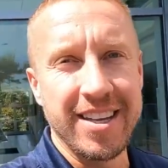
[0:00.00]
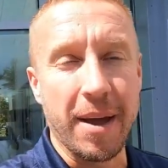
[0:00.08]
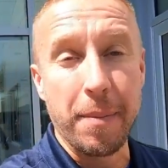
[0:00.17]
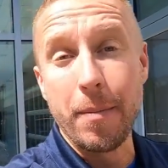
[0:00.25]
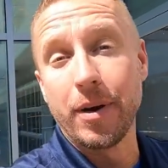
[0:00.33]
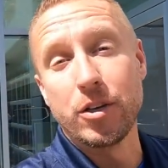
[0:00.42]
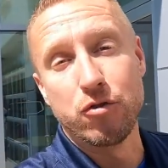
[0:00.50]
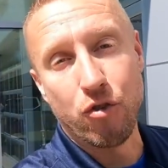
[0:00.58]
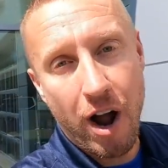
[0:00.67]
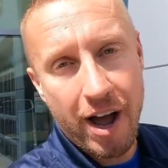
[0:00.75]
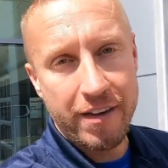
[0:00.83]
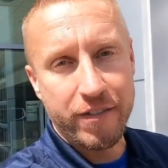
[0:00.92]
that people can
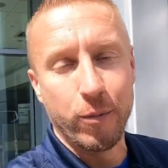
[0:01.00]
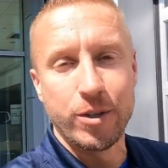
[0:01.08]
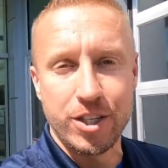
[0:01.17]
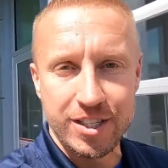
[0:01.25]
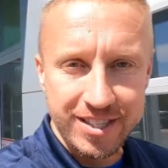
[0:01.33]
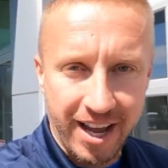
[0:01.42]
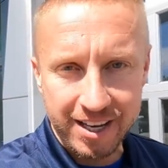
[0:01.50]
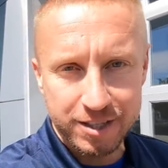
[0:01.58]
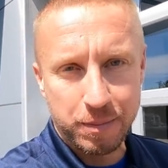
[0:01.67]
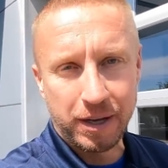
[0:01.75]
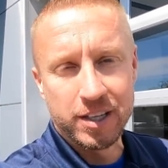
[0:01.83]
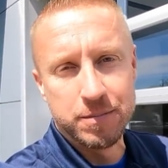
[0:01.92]
drive, which is
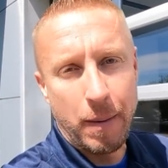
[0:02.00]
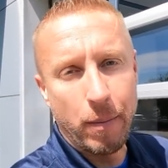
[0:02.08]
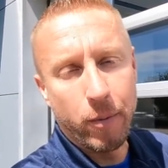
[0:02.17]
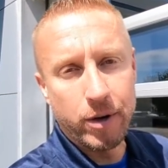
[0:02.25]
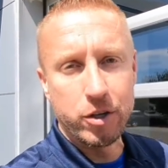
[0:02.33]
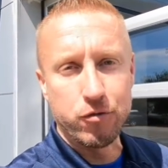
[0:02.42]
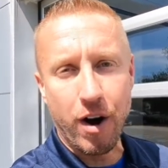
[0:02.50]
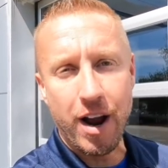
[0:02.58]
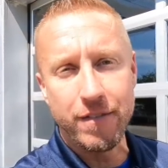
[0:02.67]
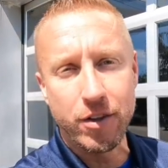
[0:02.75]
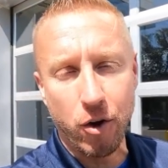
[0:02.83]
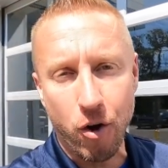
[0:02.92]
nice because people want to
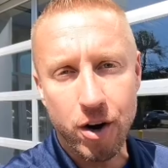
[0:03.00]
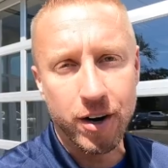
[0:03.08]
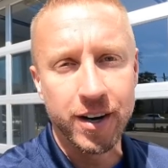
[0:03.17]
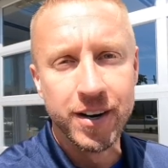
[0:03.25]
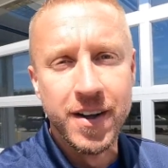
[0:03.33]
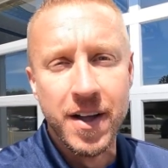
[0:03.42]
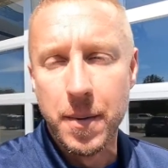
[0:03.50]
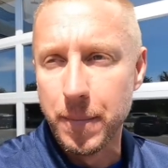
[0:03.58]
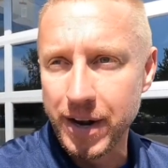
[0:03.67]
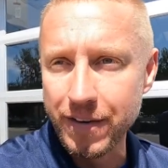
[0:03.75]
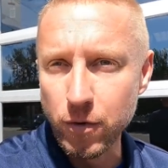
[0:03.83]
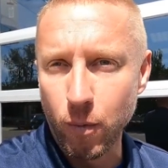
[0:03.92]
drive the car,
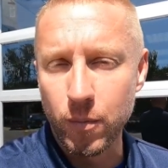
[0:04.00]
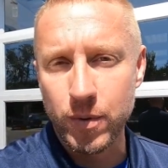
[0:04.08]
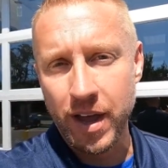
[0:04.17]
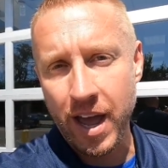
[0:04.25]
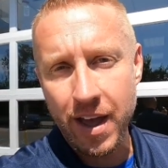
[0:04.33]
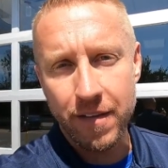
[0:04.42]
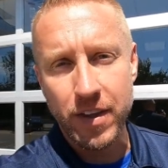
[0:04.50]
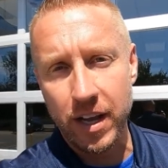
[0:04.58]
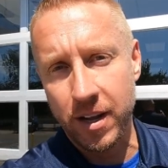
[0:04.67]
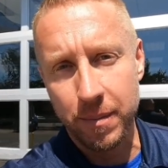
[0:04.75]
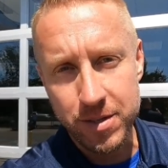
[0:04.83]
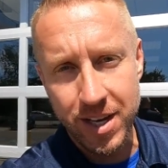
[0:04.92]
but everyone we have
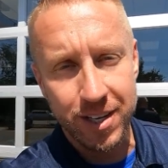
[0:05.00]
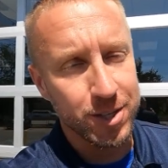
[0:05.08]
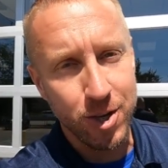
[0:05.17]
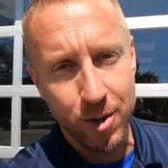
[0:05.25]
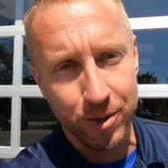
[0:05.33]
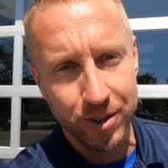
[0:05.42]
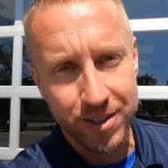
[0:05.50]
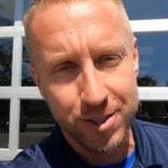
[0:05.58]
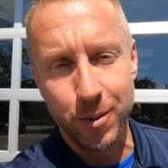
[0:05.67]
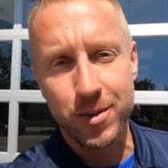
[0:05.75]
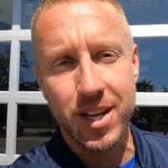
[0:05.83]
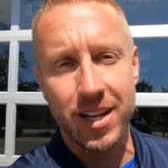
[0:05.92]
that comes in is sold.
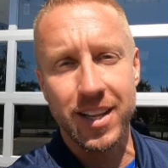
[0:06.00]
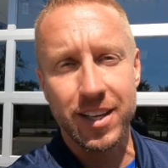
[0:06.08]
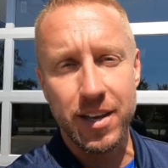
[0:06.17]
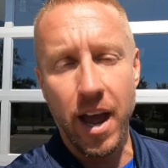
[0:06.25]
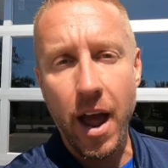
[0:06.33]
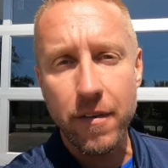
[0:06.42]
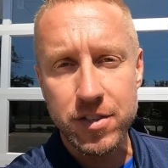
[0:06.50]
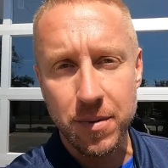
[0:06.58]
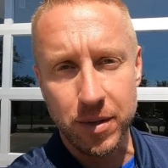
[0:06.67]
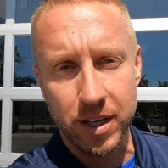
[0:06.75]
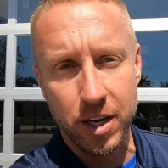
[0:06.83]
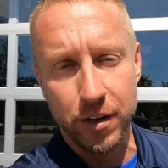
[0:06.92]
So it's not like you have
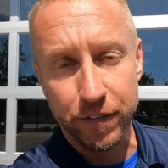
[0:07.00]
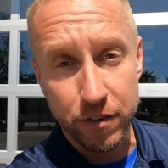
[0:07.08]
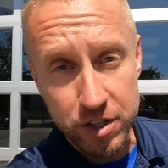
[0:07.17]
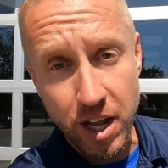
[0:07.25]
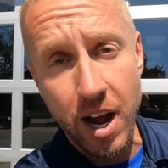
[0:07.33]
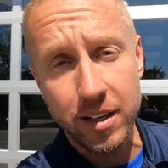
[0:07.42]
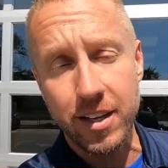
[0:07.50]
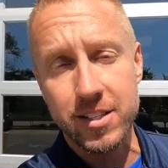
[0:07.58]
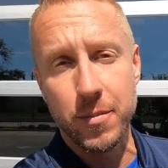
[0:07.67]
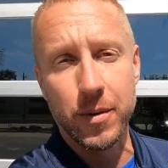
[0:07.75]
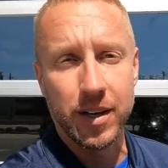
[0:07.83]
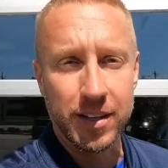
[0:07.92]
something here for stock that
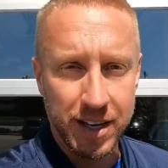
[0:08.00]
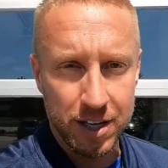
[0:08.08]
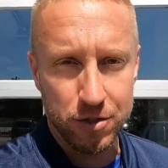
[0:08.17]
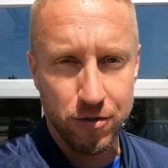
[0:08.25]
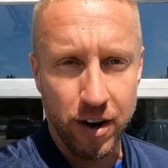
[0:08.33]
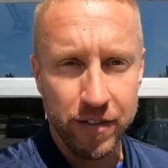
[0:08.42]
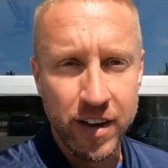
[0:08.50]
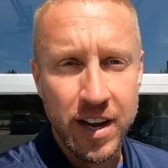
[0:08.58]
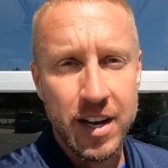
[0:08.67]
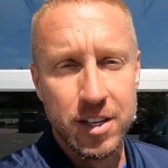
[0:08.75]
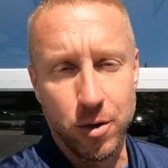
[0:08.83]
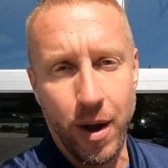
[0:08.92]
someone can test drive.
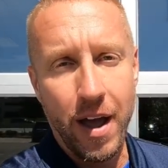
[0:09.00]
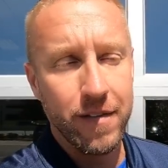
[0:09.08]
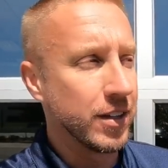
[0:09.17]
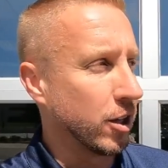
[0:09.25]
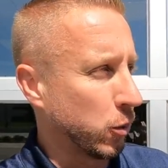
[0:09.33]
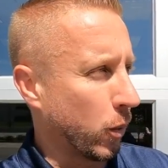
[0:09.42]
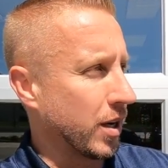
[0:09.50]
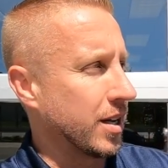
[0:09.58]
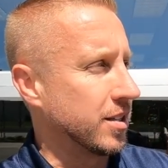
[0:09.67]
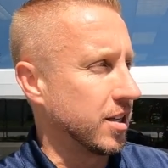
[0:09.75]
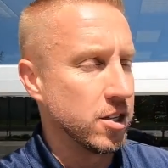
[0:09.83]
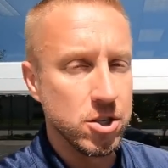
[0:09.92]
So having the
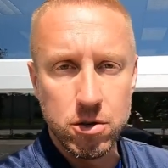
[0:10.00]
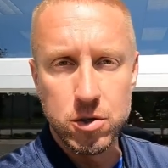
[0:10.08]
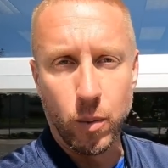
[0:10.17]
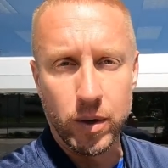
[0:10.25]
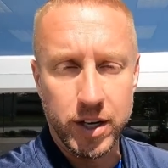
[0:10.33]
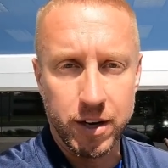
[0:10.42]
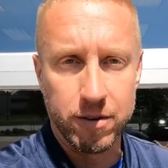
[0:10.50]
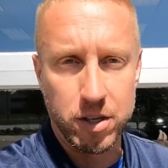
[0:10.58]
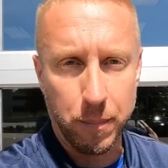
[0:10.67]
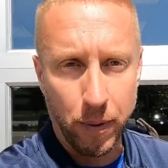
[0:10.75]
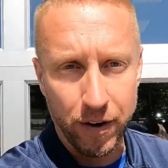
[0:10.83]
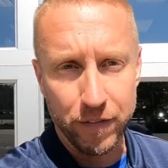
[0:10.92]
2019 used one here is
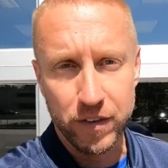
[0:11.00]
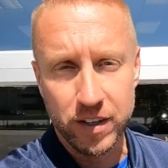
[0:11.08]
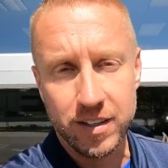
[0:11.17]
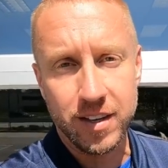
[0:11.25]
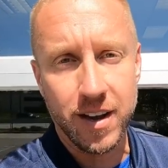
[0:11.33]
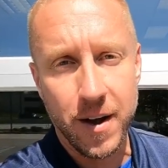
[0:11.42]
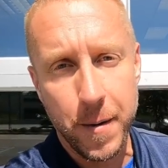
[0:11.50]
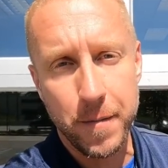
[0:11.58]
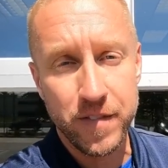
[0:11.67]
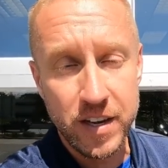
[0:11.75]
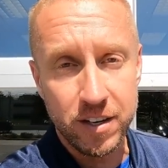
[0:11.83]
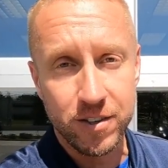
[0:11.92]
a perfect
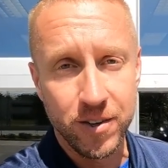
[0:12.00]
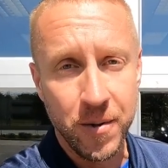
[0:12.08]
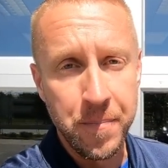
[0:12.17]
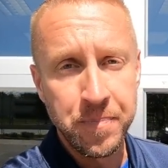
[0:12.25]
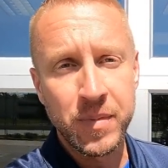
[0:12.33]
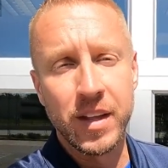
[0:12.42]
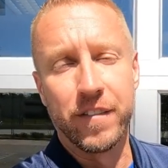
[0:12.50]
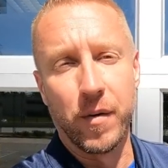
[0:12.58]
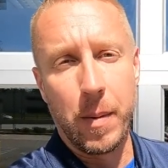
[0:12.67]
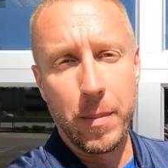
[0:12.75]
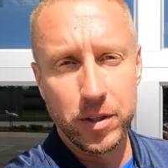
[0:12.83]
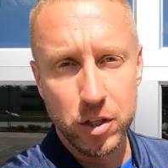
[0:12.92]
vehicle for
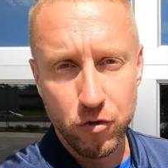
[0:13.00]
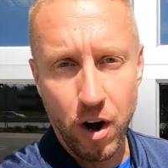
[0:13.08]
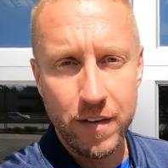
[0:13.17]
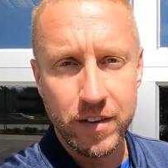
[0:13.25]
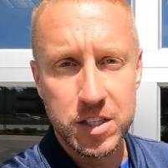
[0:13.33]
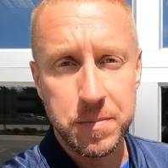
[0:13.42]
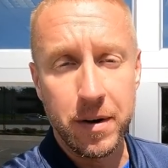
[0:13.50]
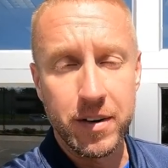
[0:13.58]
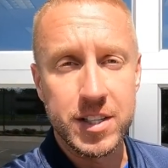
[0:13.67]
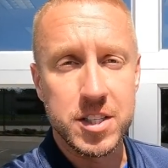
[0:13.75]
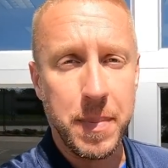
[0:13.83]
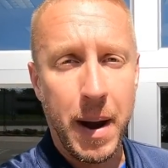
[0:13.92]
people to drive,
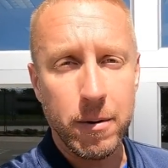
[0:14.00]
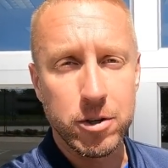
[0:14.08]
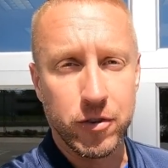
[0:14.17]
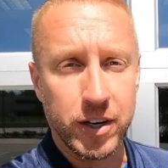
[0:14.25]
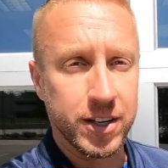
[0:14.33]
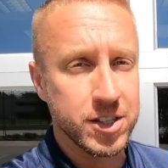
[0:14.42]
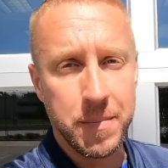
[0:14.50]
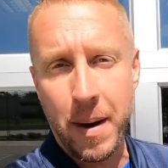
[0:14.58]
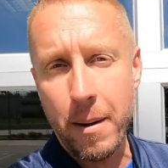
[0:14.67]
experience the powertrain, because the